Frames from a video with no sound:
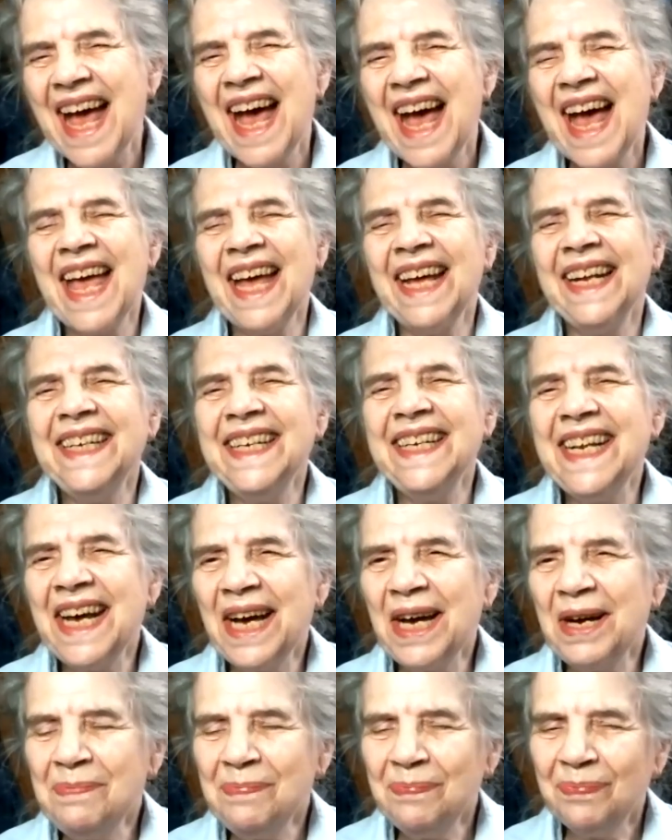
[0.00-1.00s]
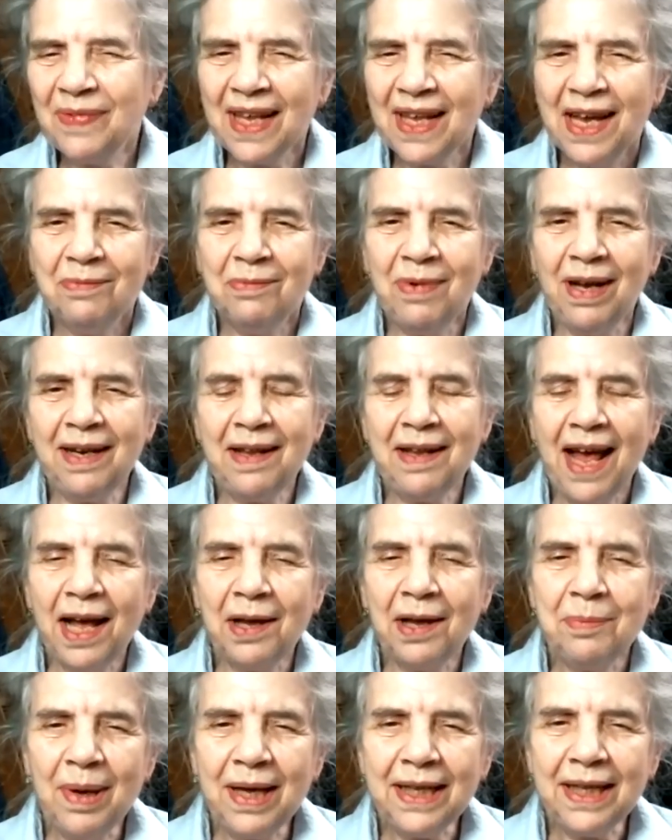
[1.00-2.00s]
And well, I
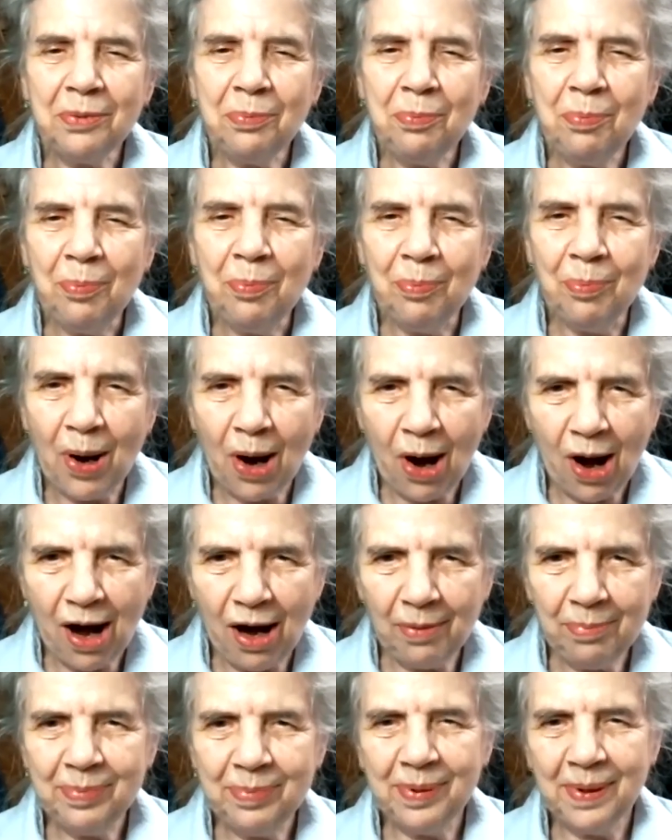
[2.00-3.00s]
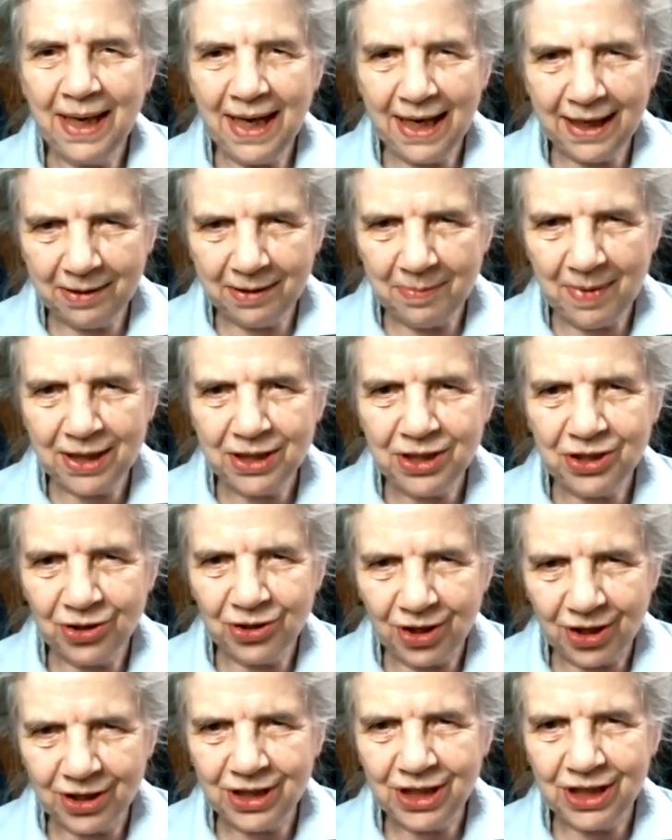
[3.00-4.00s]
met Bob at my
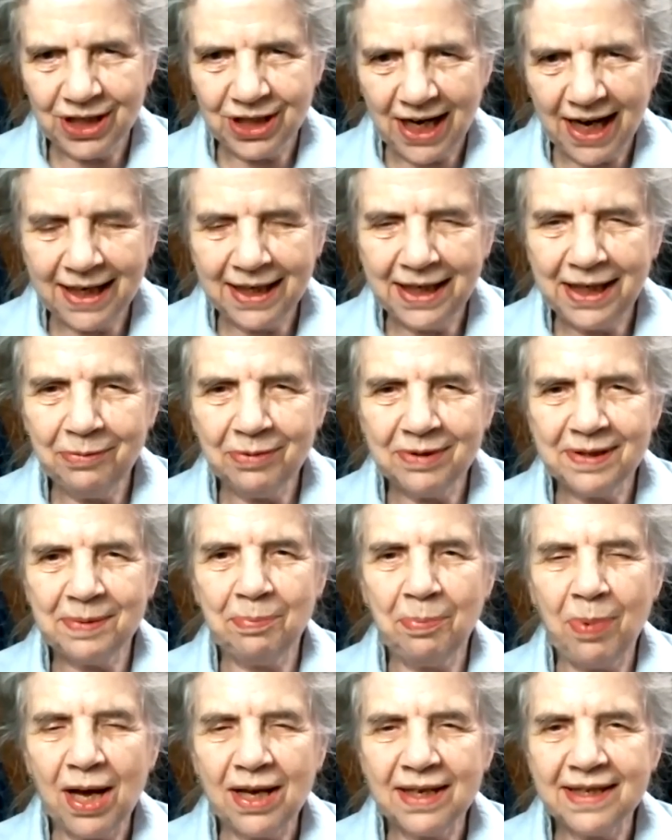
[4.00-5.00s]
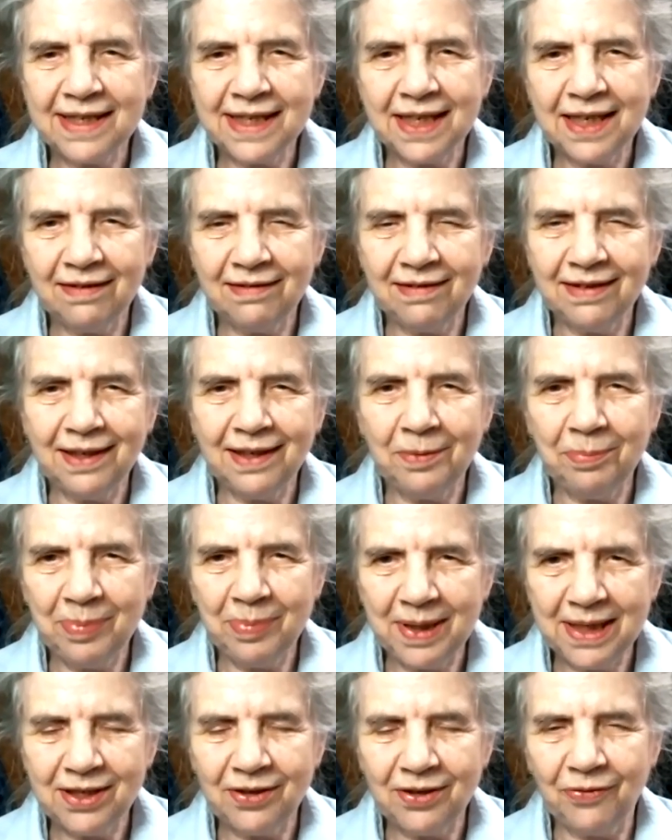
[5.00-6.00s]
church, and he was passing a little
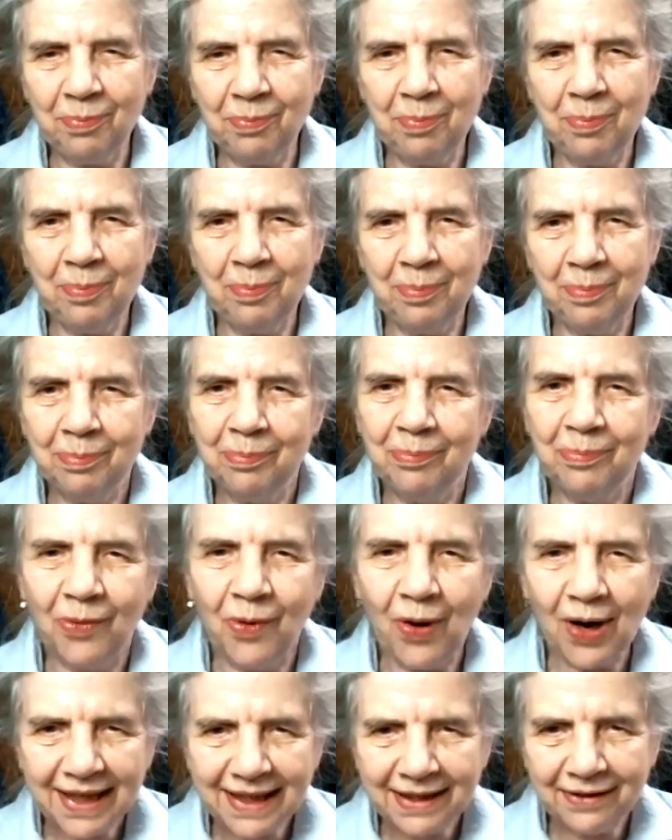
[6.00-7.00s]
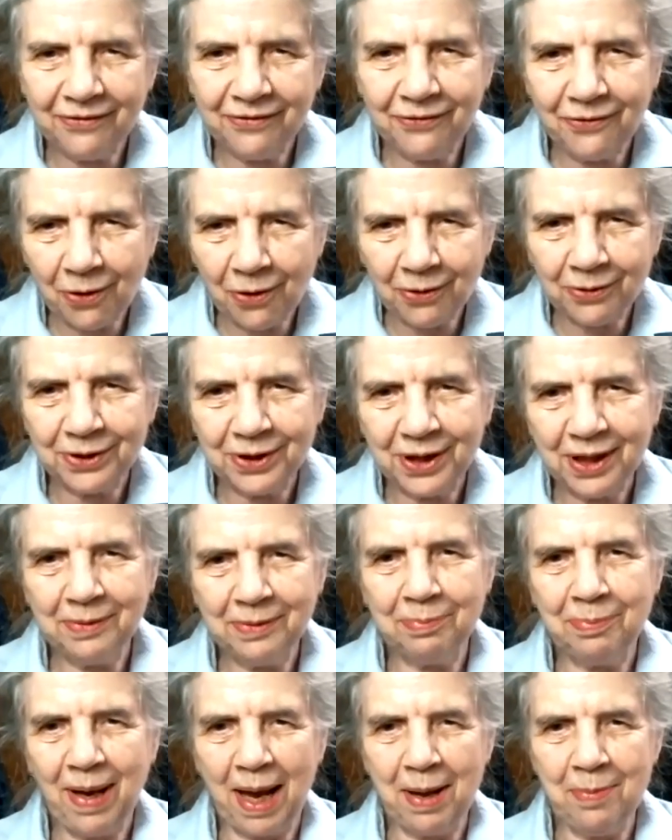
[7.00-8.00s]
piece of white folded
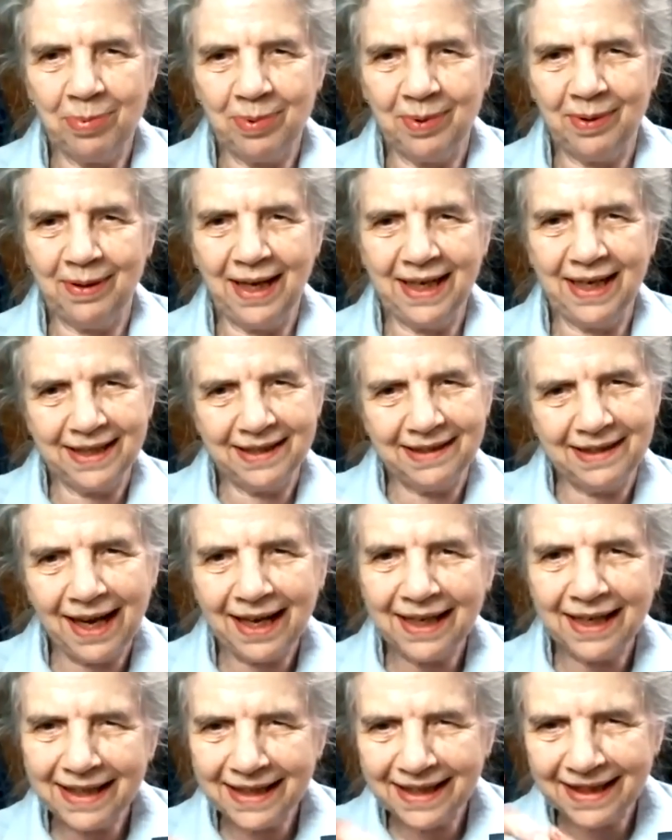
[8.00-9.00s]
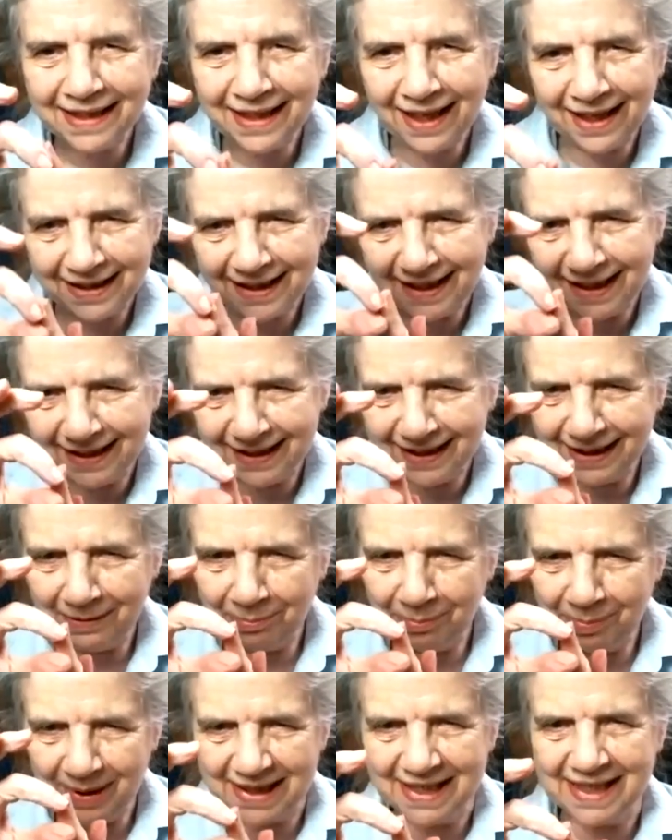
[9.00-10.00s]
paper, like a tiny, tiny little
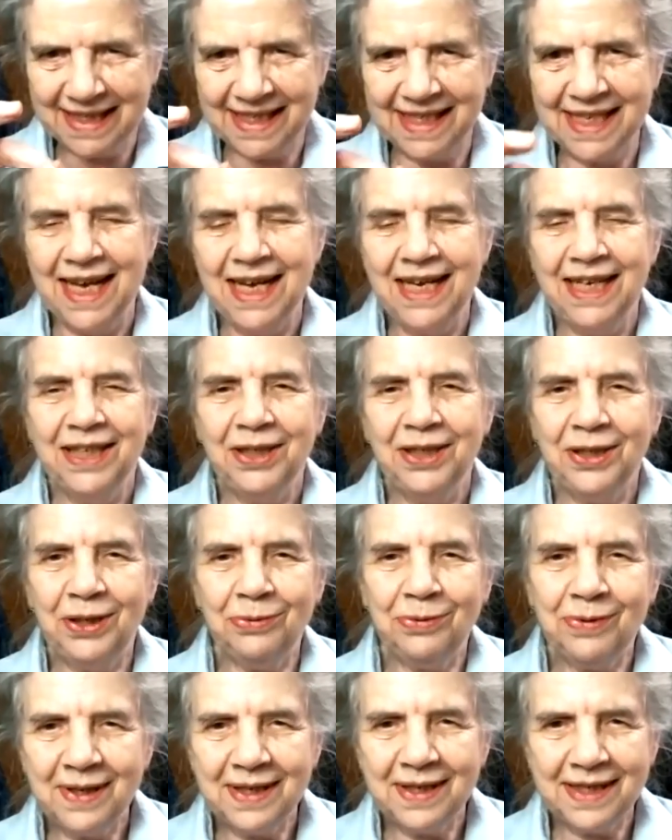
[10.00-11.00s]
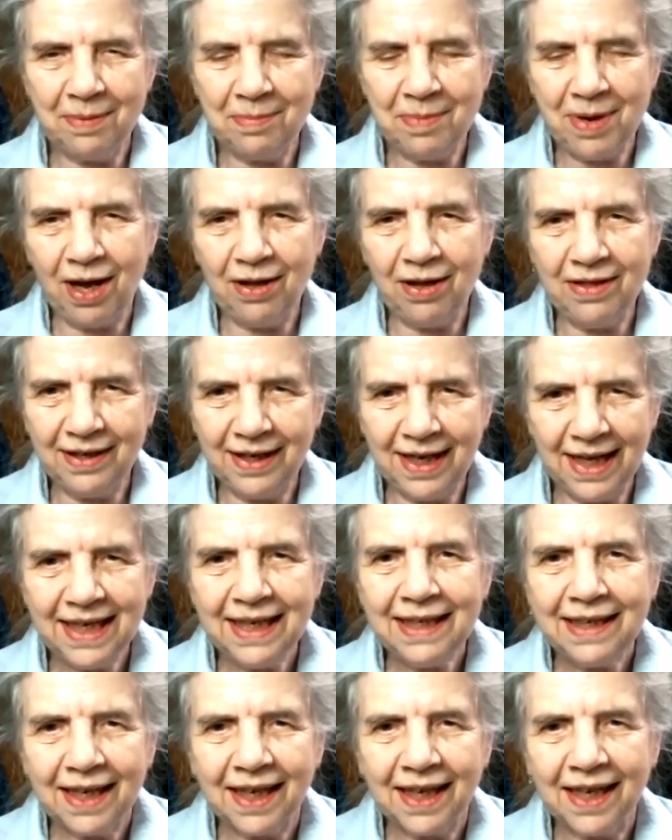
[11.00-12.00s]
piece, to some other
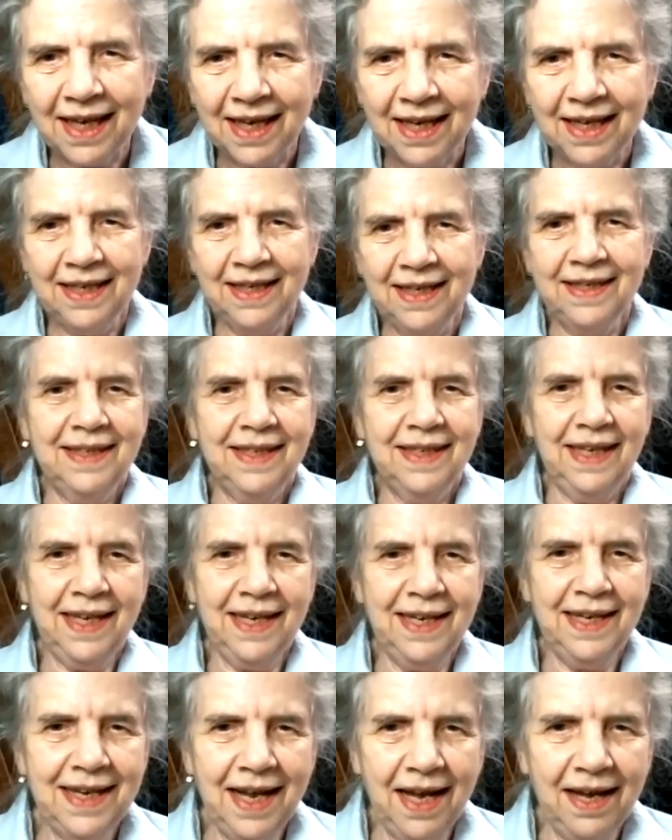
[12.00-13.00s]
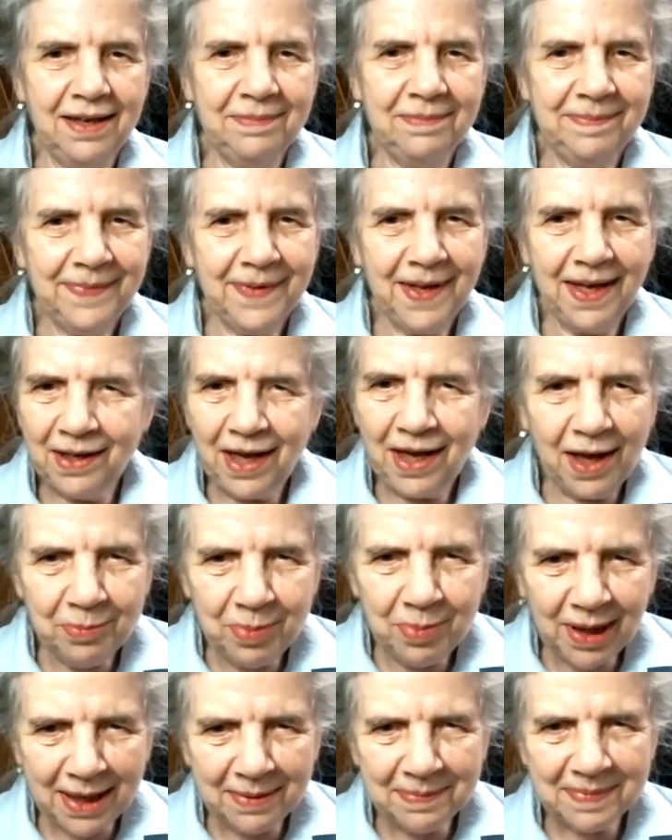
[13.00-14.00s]
lady. And I
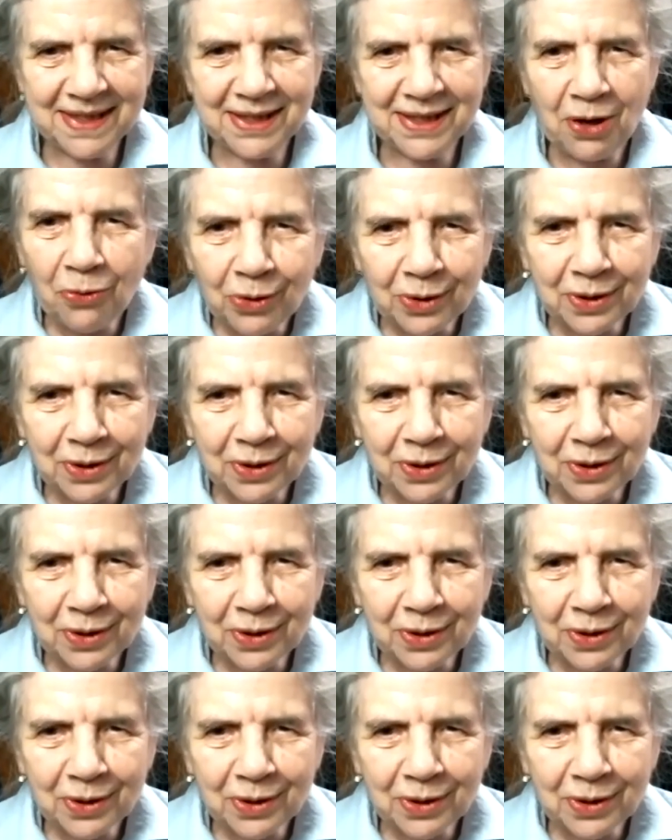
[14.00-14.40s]
became so